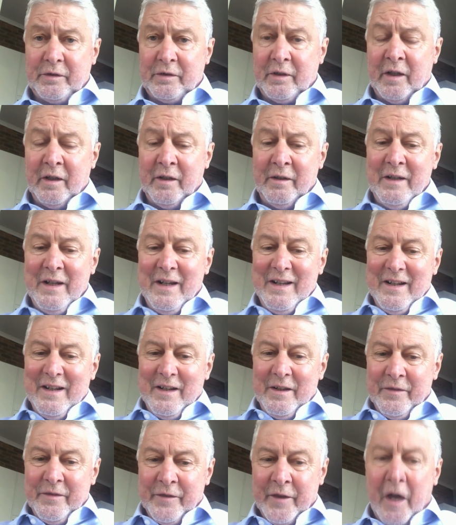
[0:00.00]
So
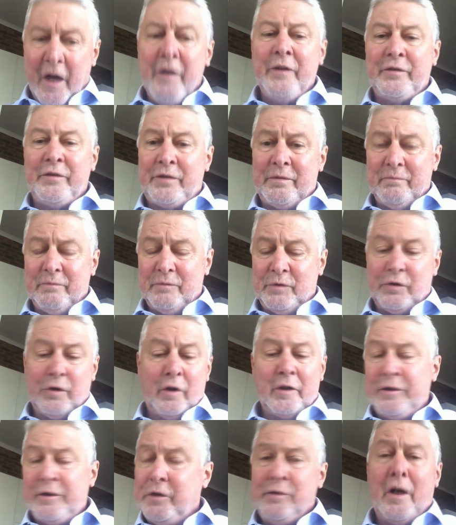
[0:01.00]
those
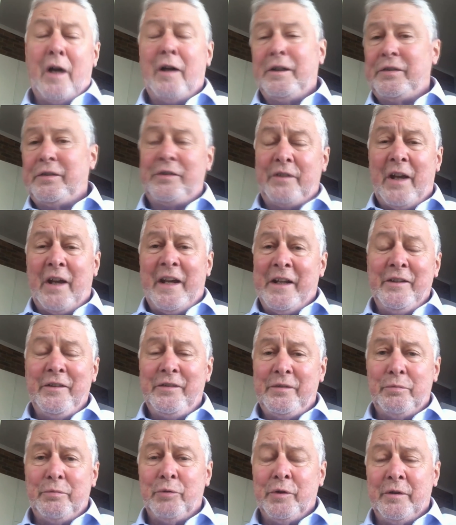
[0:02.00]
jolly nice
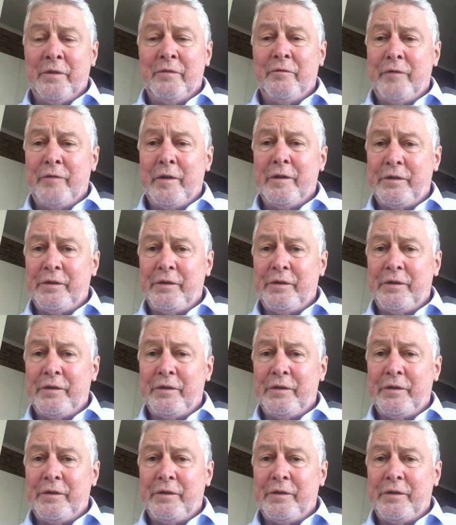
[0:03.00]
days were very